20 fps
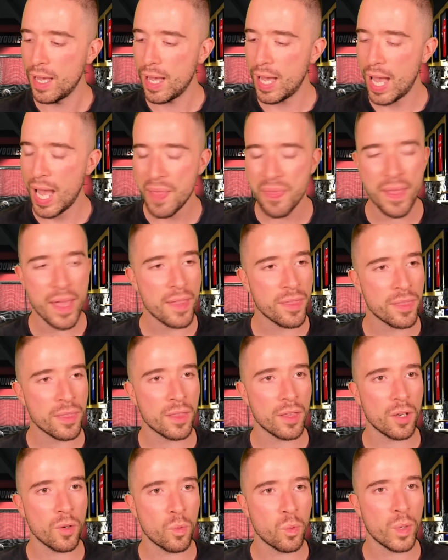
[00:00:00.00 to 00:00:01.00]
And
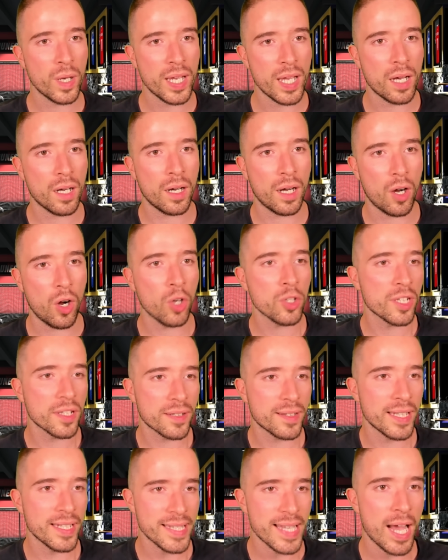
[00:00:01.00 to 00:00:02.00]
then we are
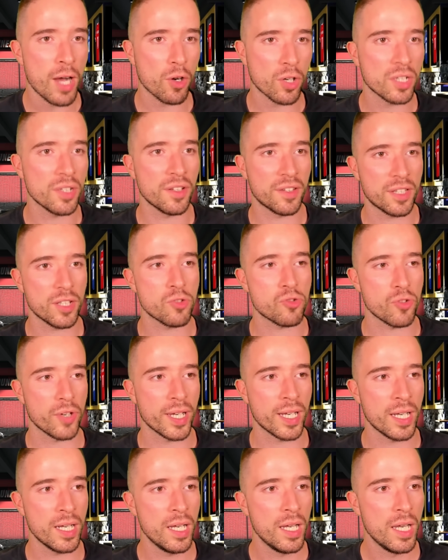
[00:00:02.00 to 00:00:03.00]
honestly now
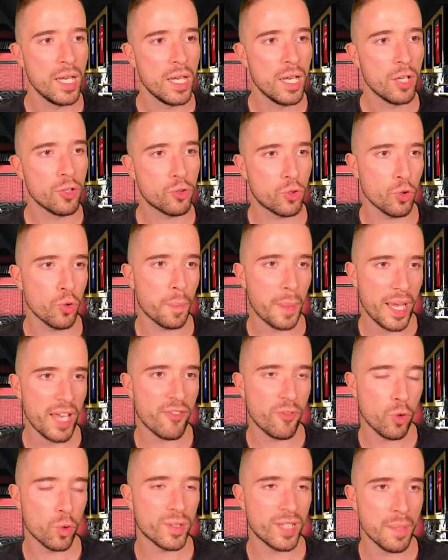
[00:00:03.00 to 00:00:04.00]
considering to pay
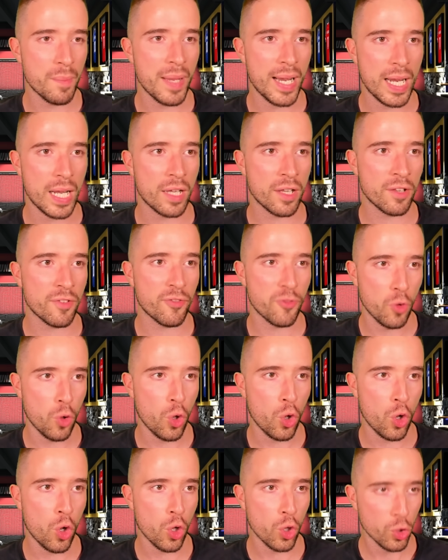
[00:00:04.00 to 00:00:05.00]
40 million
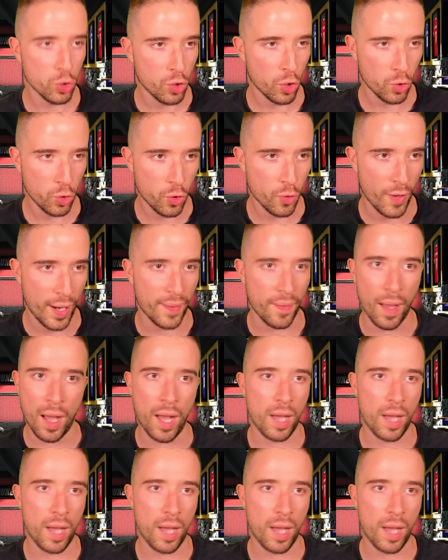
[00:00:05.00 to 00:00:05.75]
for John Duran.